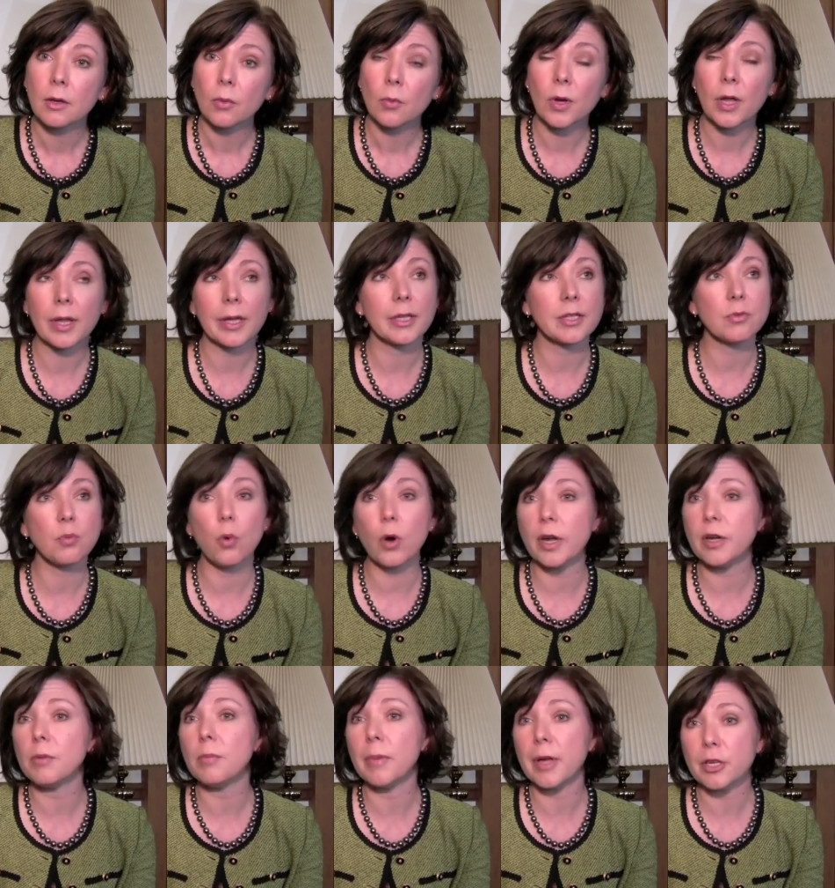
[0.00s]
Well, it's
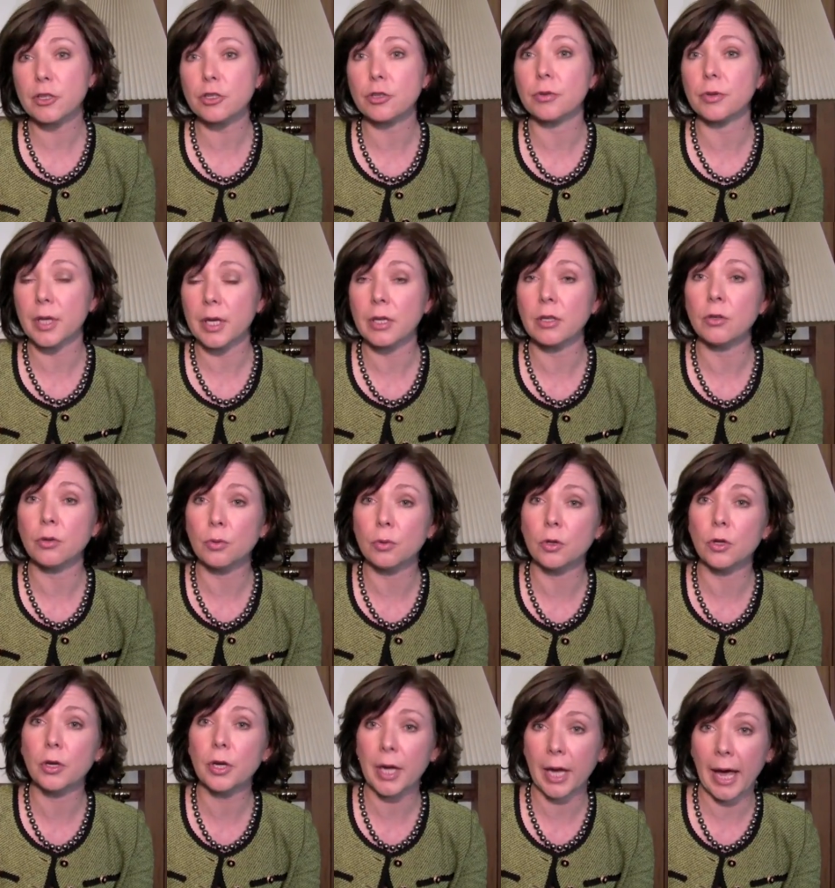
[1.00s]
one measure that you
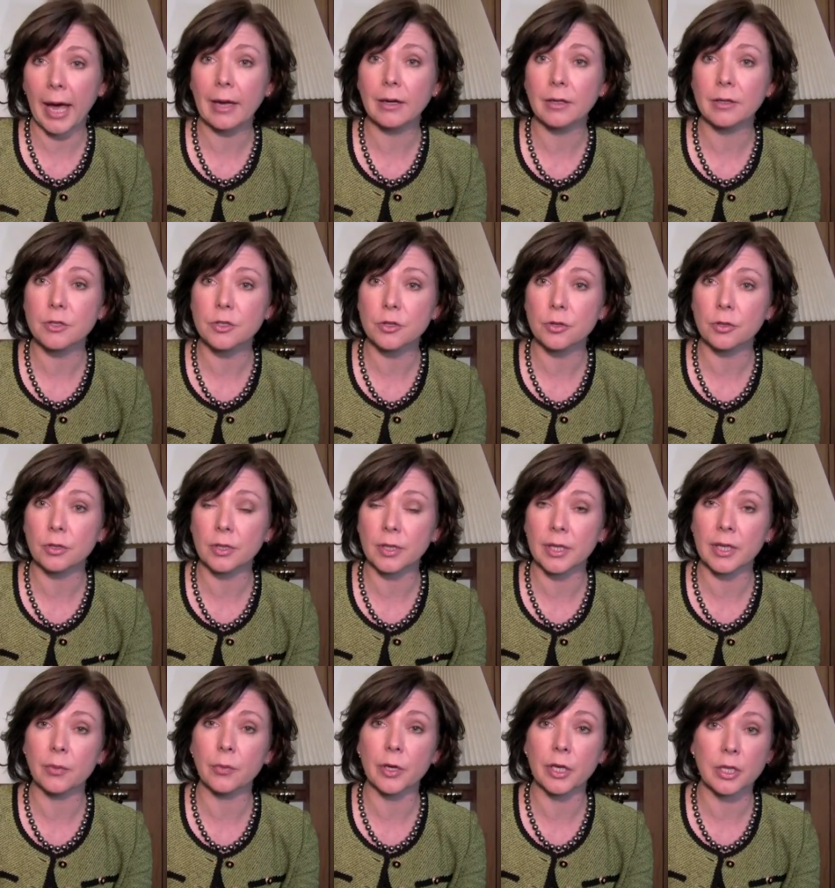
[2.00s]
look at, and
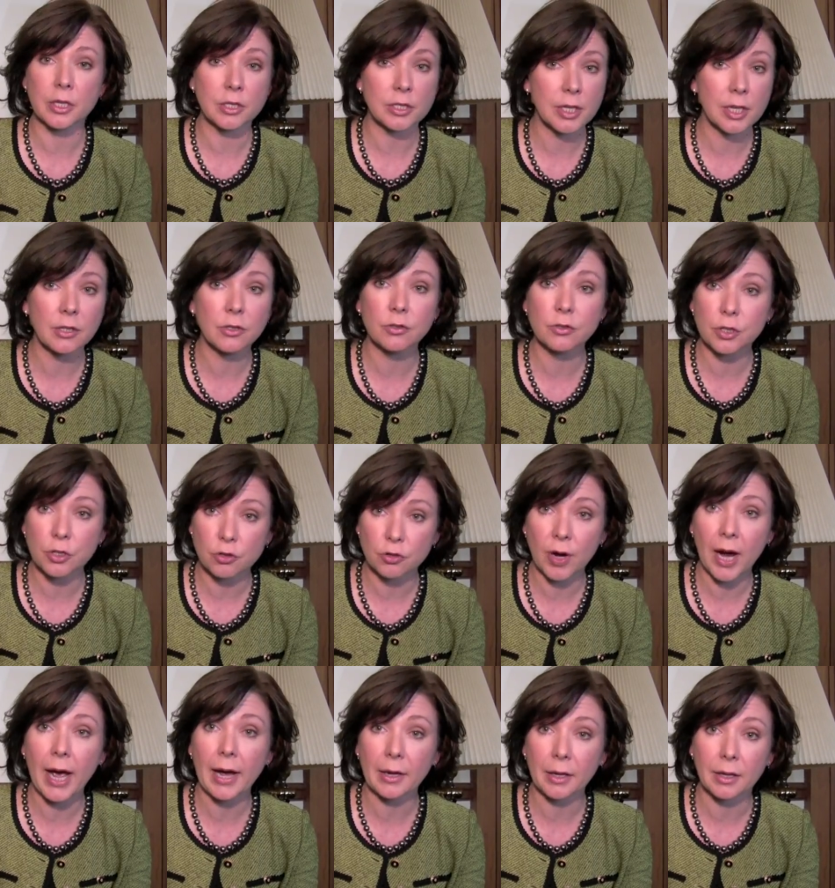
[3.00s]
certainly we continue to
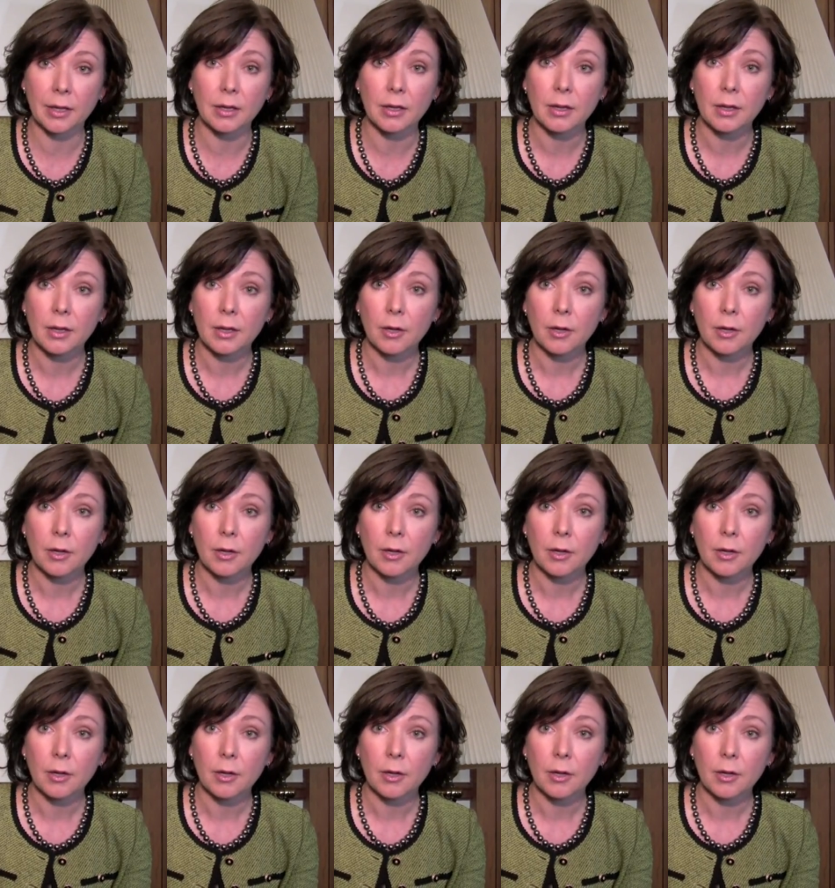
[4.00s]
track it,